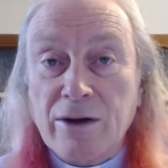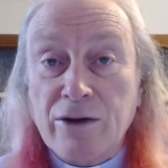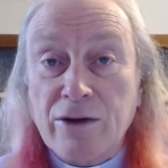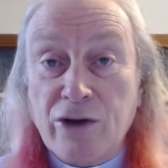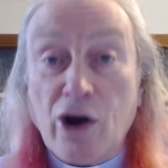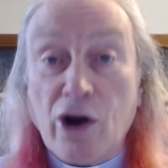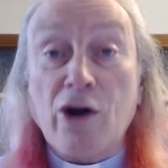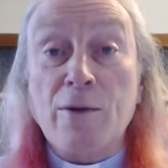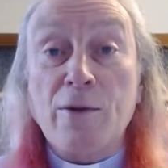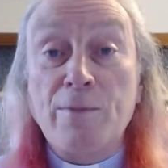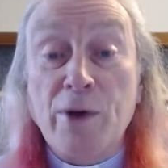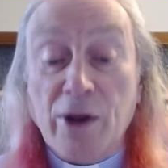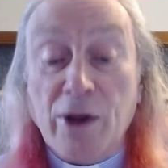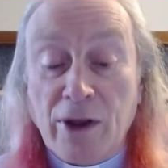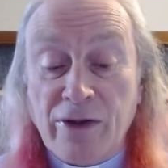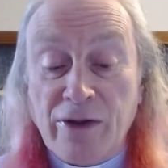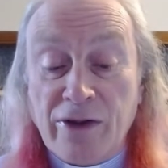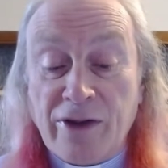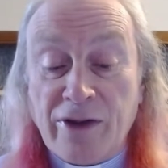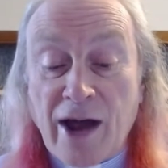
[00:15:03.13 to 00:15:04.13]

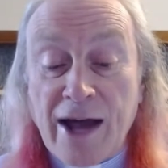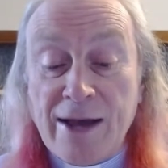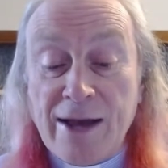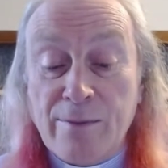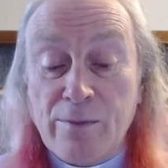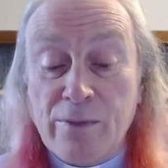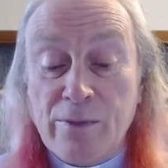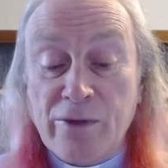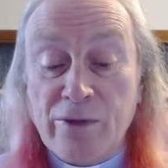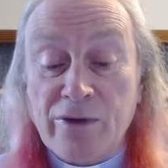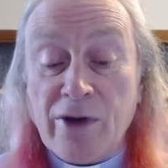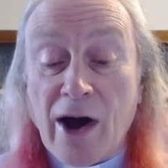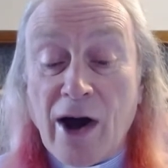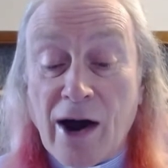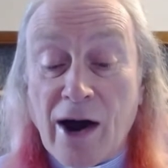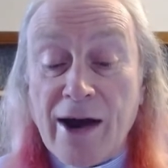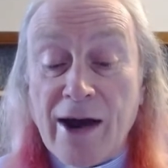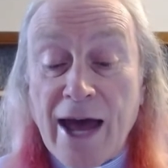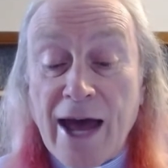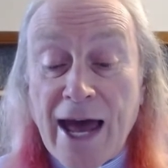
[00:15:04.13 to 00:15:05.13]
Turbulent times
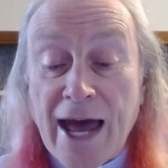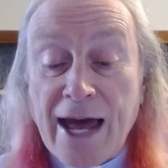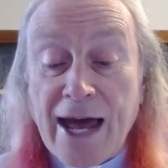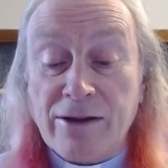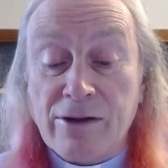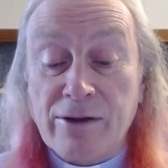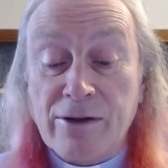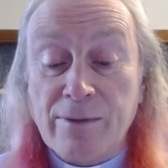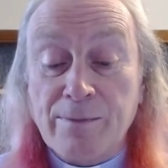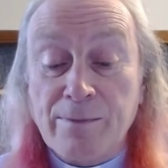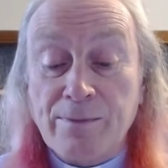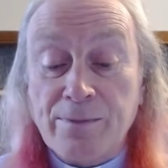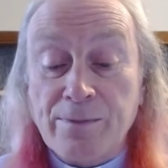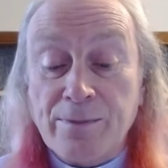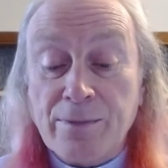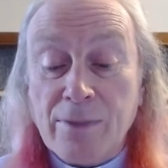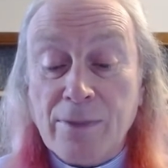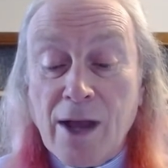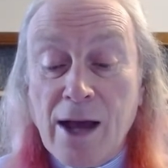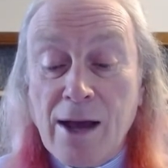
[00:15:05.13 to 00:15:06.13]
are ahead,
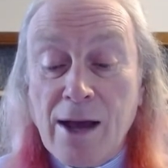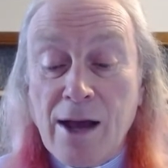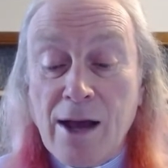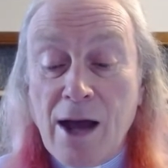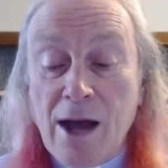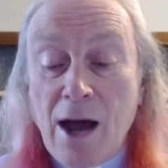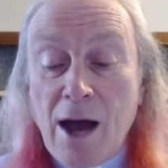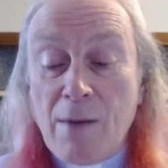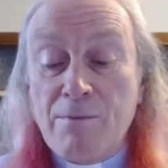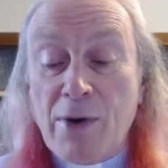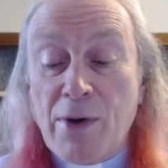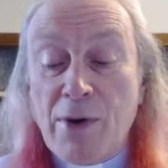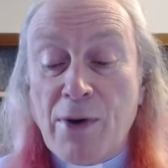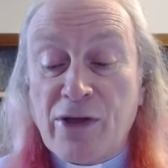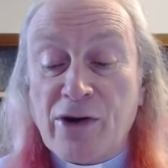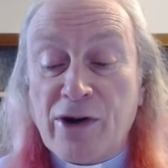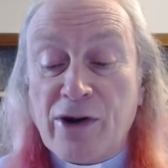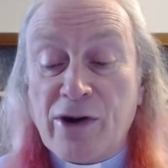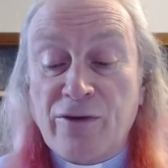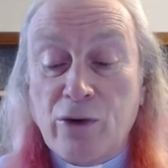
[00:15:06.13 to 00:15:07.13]
but there
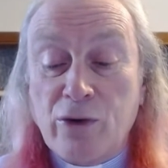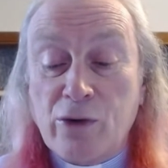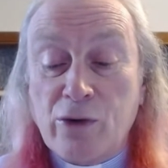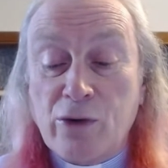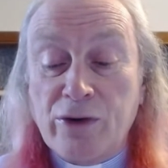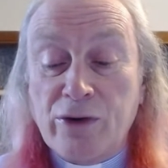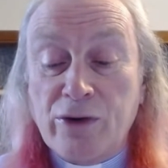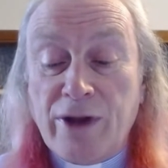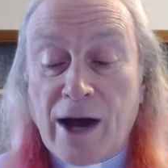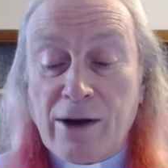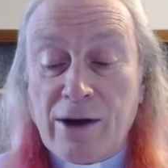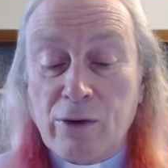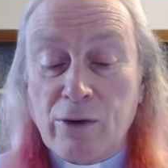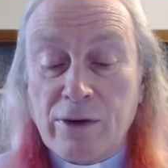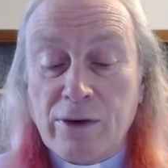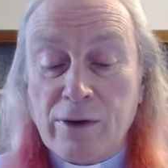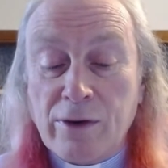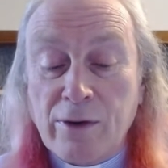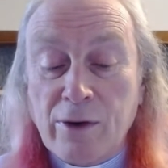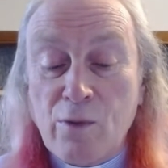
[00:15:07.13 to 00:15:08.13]
is no doubt
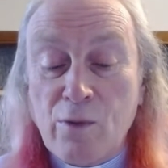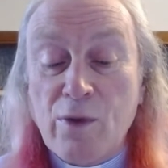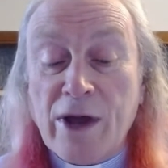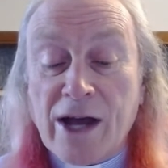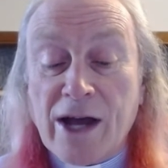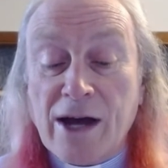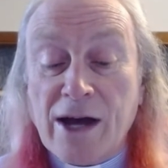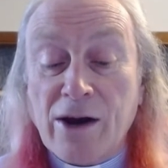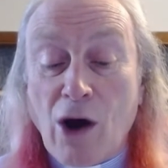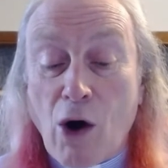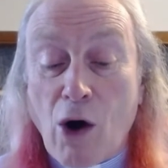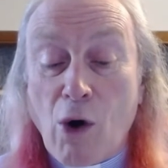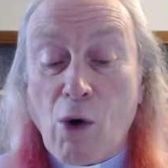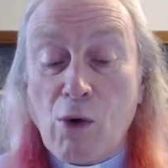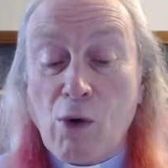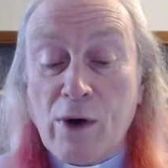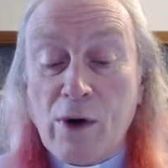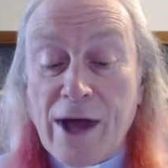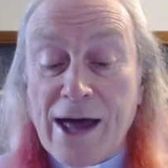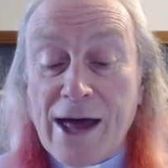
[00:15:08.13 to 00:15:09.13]
we can
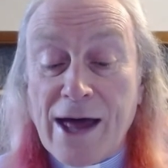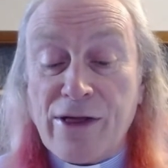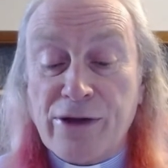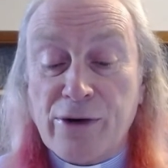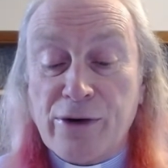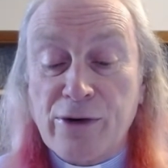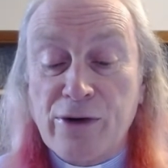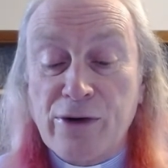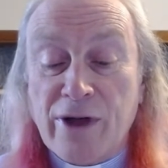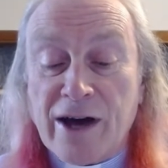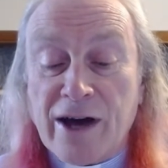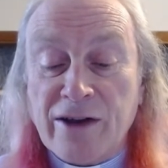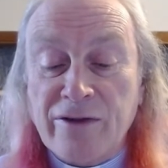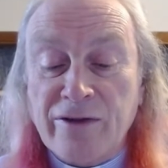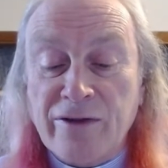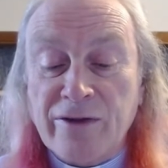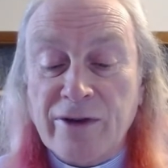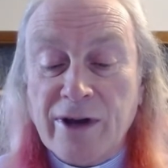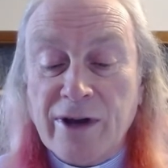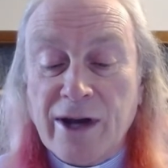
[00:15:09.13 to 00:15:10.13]
all get through
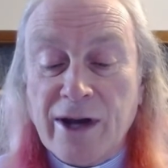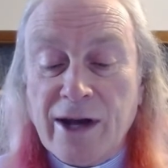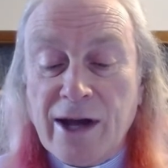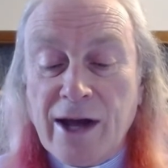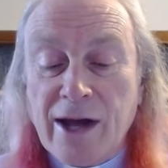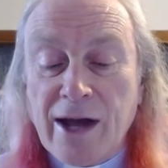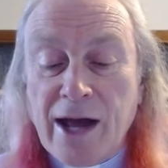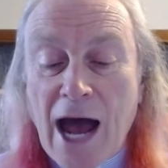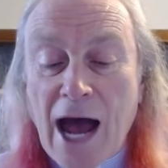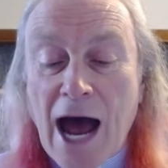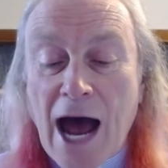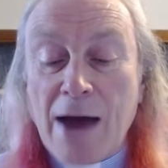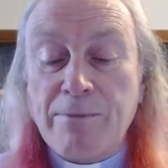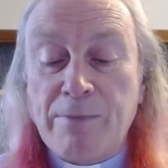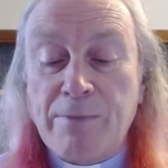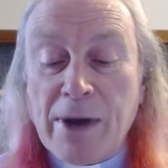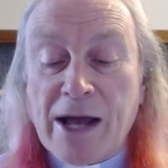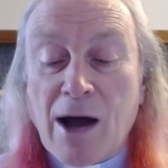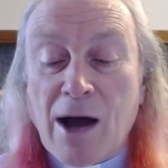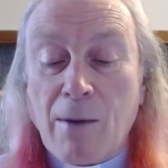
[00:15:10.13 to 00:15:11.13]
this and
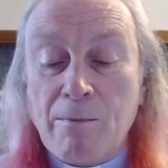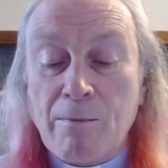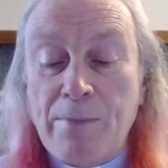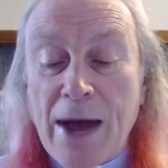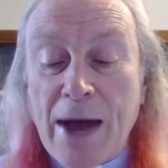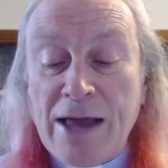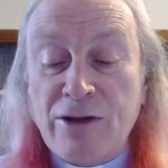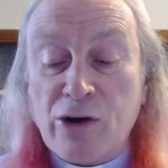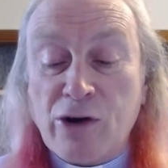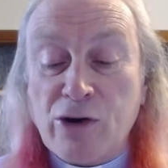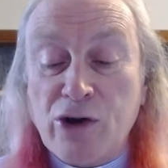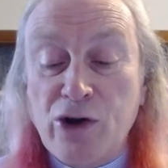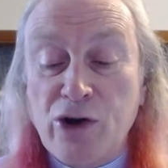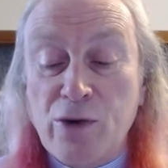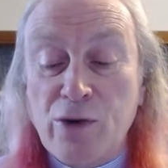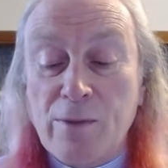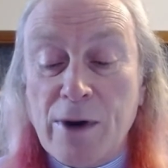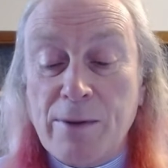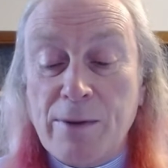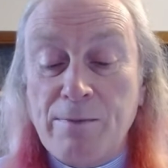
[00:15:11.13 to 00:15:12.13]
become better
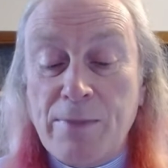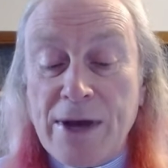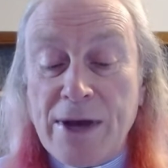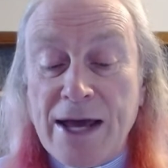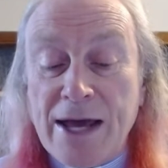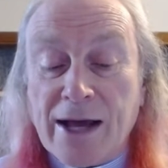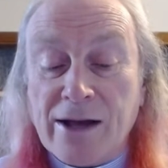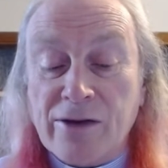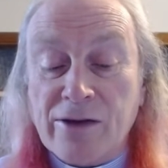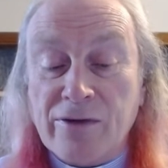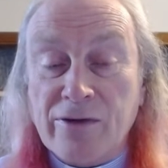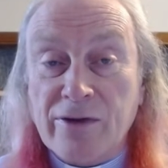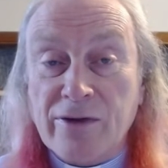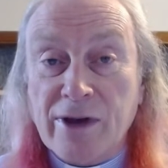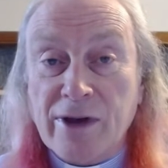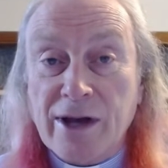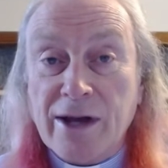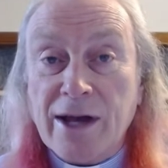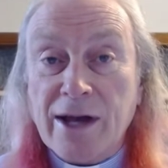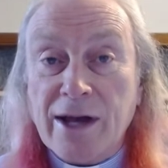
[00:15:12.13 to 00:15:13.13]
human beings
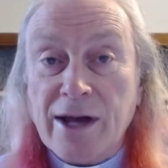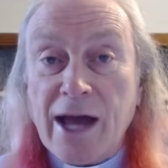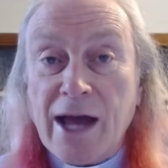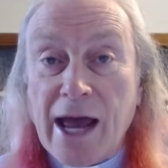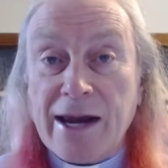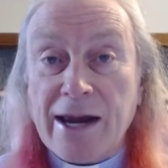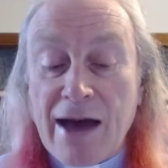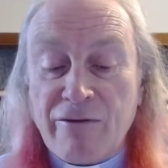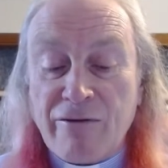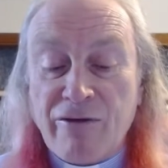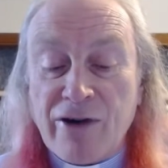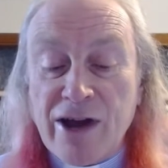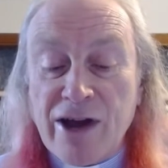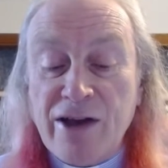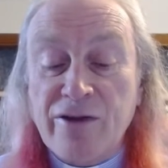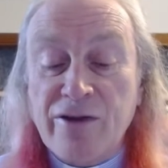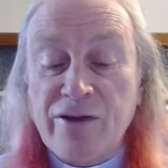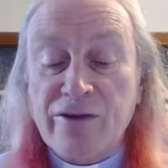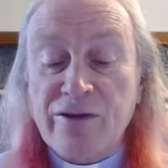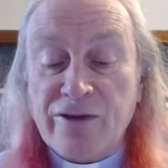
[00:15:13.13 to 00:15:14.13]
in every
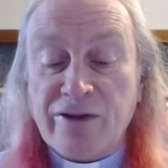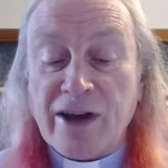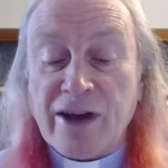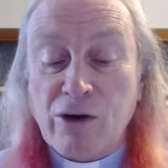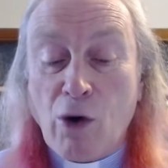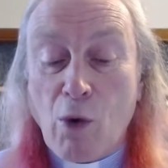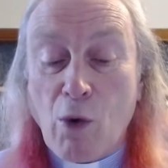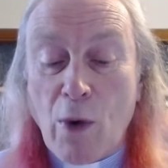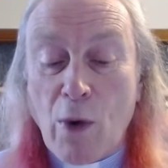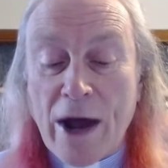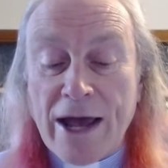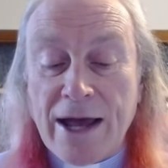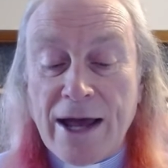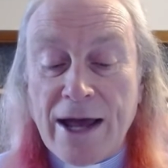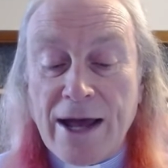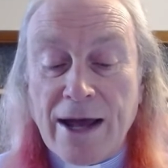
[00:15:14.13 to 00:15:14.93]
single way.